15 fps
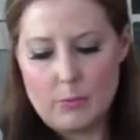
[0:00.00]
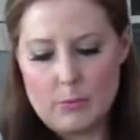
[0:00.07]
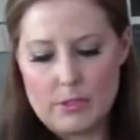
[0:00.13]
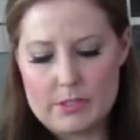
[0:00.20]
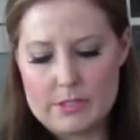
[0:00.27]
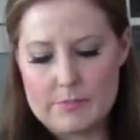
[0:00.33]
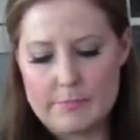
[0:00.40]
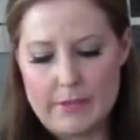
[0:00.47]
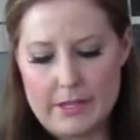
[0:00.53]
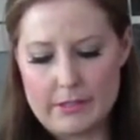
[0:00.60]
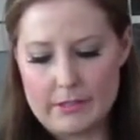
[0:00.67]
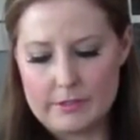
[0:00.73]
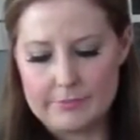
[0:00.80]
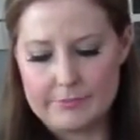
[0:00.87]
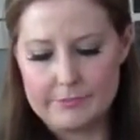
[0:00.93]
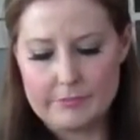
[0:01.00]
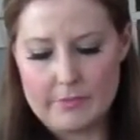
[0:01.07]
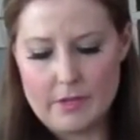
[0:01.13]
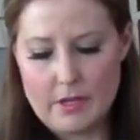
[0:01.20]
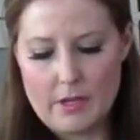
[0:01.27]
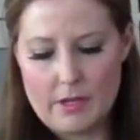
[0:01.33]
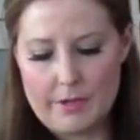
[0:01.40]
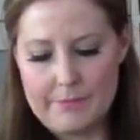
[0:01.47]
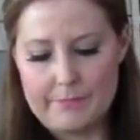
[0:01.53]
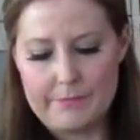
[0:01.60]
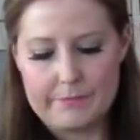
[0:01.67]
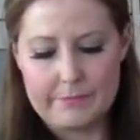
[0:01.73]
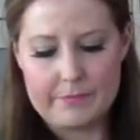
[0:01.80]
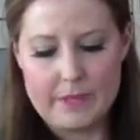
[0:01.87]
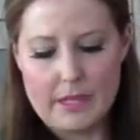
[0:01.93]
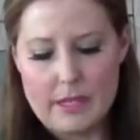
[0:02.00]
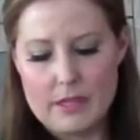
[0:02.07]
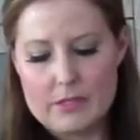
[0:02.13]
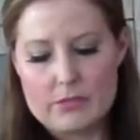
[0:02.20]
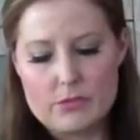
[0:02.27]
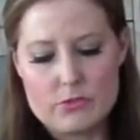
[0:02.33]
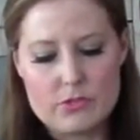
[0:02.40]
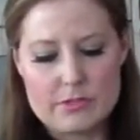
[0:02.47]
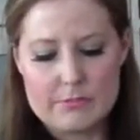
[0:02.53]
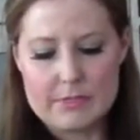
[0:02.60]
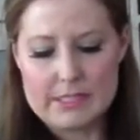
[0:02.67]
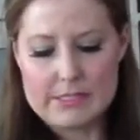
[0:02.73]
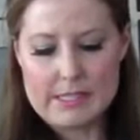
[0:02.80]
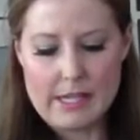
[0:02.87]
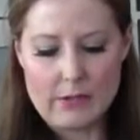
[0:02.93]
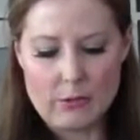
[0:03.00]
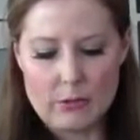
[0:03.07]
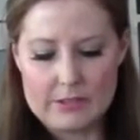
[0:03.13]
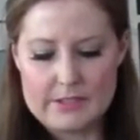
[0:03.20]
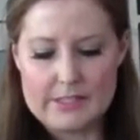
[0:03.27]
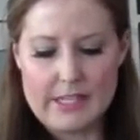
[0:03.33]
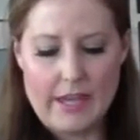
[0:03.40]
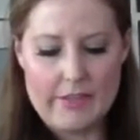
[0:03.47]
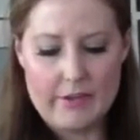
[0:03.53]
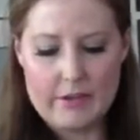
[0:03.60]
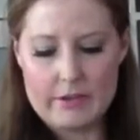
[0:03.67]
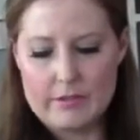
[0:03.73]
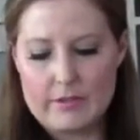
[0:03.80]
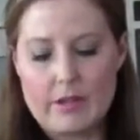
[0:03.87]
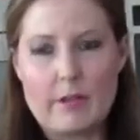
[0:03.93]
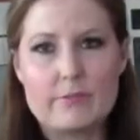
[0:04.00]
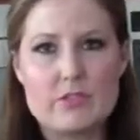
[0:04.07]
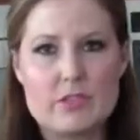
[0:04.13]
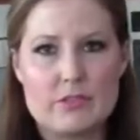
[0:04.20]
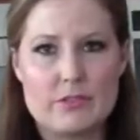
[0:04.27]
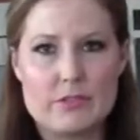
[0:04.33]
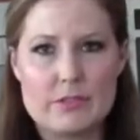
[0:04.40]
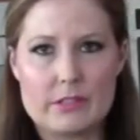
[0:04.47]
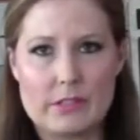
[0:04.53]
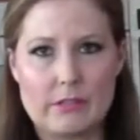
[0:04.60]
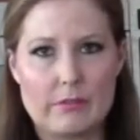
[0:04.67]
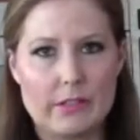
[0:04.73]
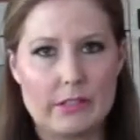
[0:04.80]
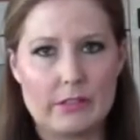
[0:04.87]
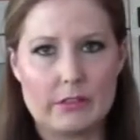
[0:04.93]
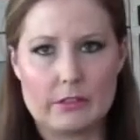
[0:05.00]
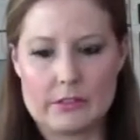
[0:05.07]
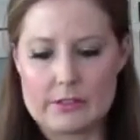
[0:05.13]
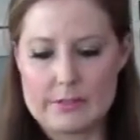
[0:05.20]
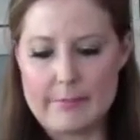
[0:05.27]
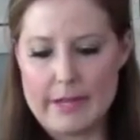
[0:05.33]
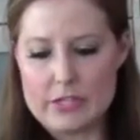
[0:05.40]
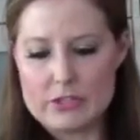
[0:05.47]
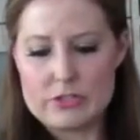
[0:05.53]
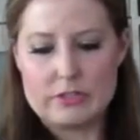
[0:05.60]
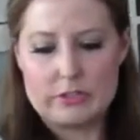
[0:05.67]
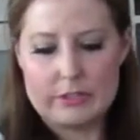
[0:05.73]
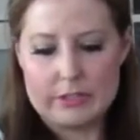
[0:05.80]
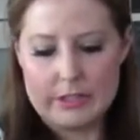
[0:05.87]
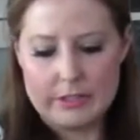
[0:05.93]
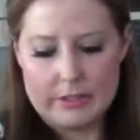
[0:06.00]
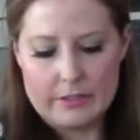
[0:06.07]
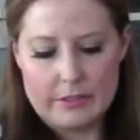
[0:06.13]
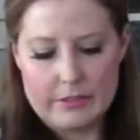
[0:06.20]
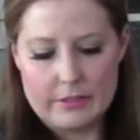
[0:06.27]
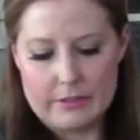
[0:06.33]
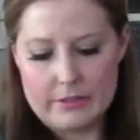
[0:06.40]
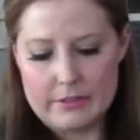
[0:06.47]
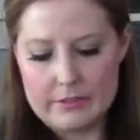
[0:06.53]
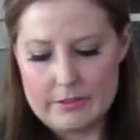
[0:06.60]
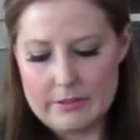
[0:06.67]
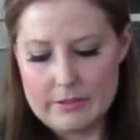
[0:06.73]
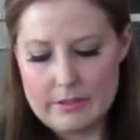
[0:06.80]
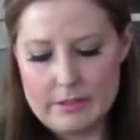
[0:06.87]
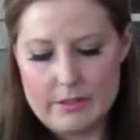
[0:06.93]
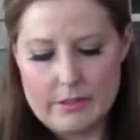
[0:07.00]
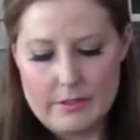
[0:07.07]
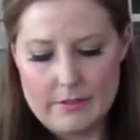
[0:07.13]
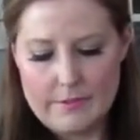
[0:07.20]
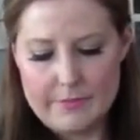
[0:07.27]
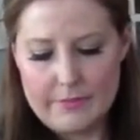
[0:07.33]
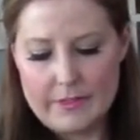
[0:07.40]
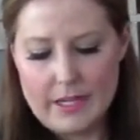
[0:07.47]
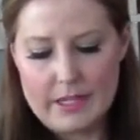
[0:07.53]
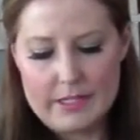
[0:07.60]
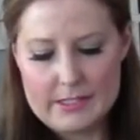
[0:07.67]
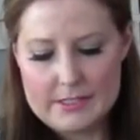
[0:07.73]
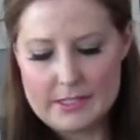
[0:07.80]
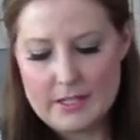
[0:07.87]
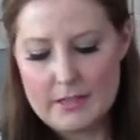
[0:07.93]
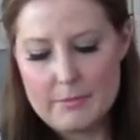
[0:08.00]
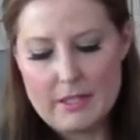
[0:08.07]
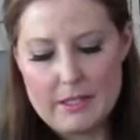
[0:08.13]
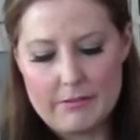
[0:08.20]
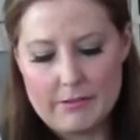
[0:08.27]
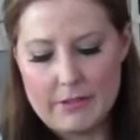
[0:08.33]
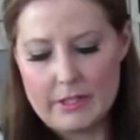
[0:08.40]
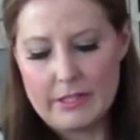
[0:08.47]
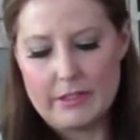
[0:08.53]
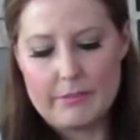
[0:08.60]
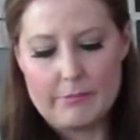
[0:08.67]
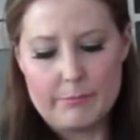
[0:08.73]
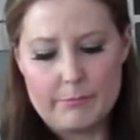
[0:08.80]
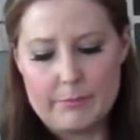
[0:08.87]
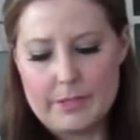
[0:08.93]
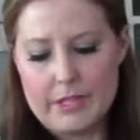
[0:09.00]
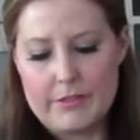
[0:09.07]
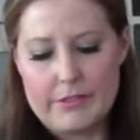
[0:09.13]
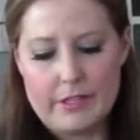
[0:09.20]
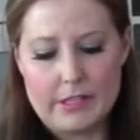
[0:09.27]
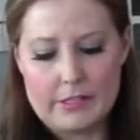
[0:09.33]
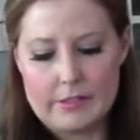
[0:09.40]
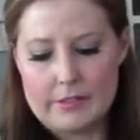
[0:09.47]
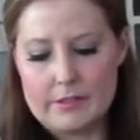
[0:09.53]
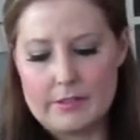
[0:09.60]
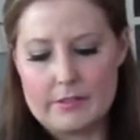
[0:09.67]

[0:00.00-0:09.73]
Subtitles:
works better. So just mix that all together. I'm just using a regular spatula here. And it's going to be a pretty thick